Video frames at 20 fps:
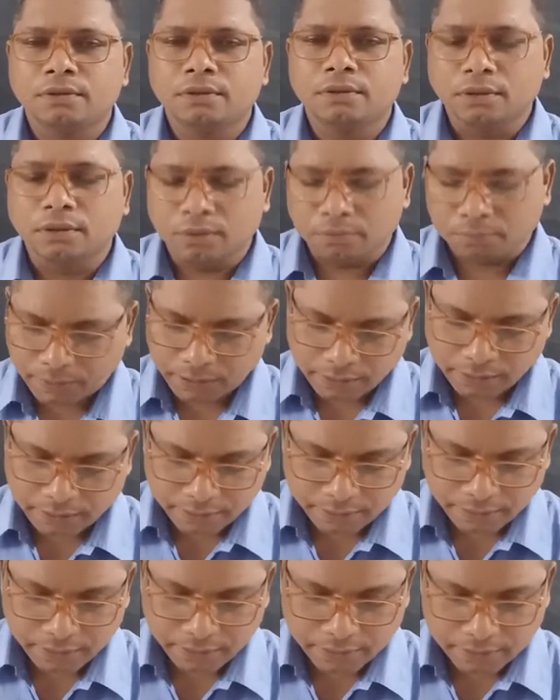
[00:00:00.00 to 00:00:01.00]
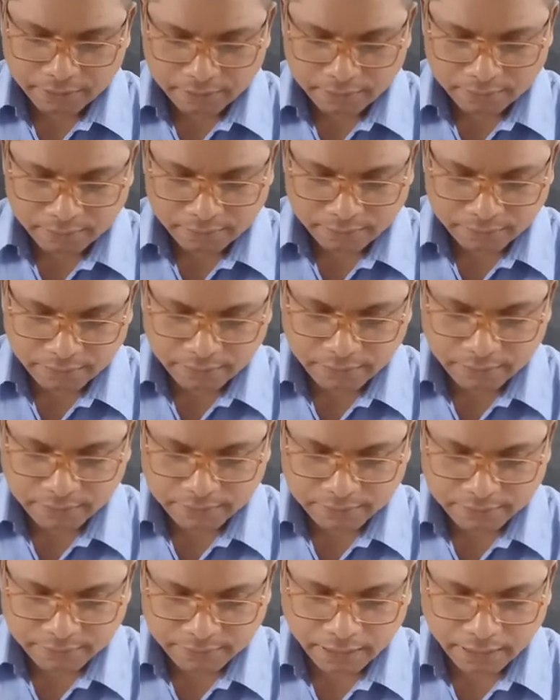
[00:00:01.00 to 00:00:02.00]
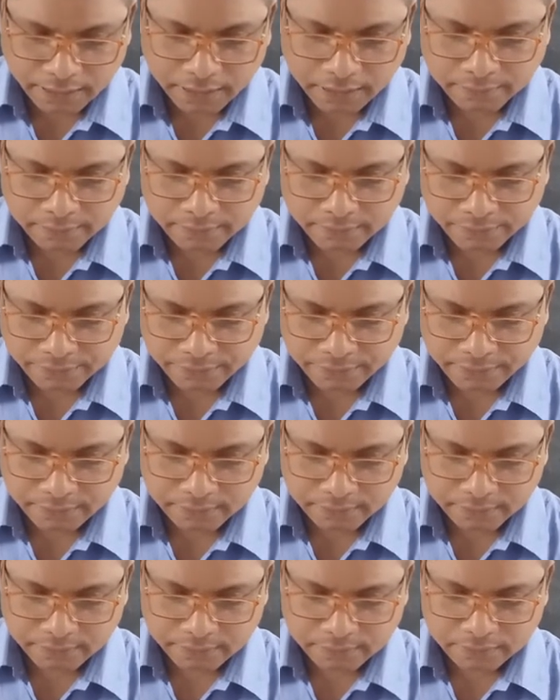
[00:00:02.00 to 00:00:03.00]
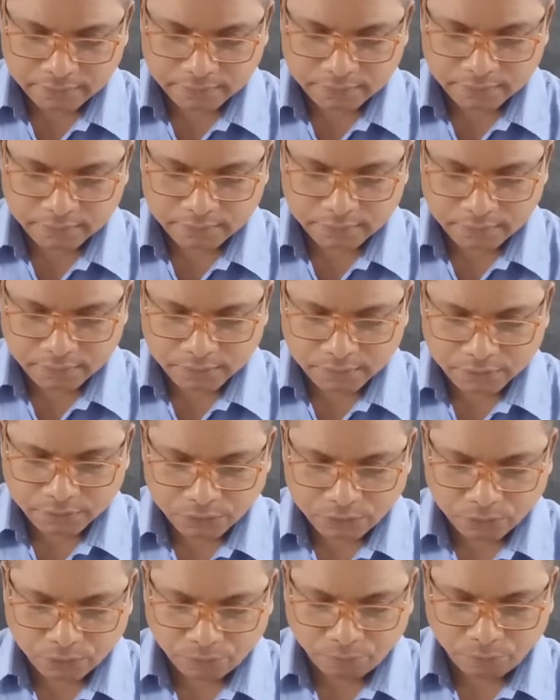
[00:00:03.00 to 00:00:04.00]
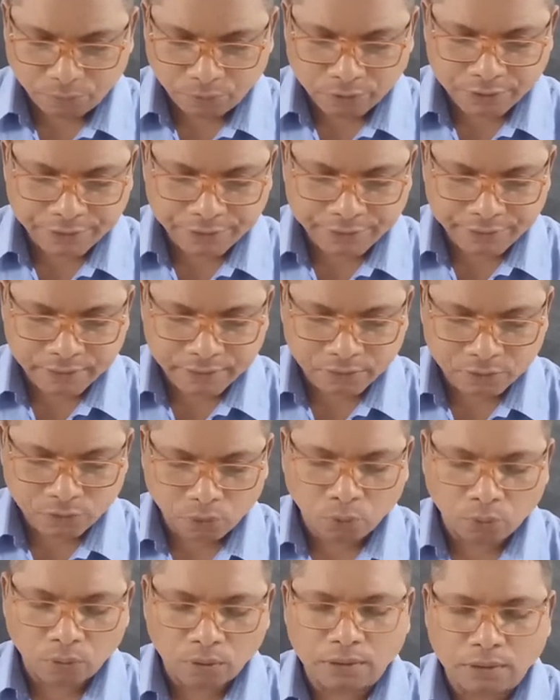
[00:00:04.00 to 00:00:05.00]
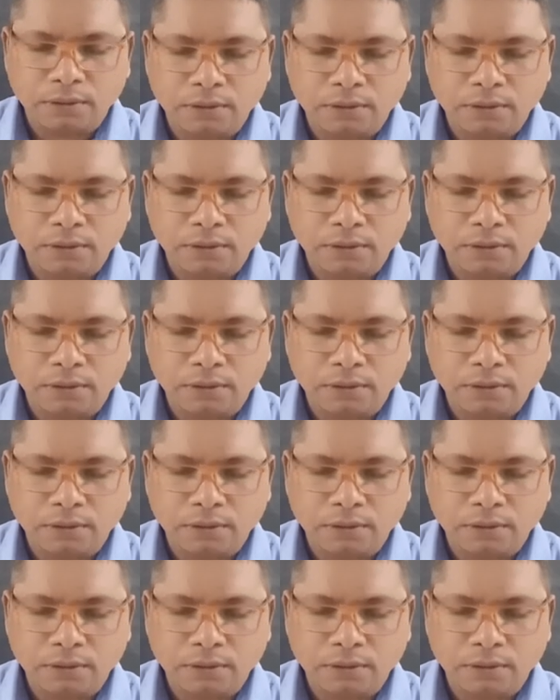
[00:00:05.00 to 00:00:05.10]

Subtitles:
But here there is another thing. So Forestier told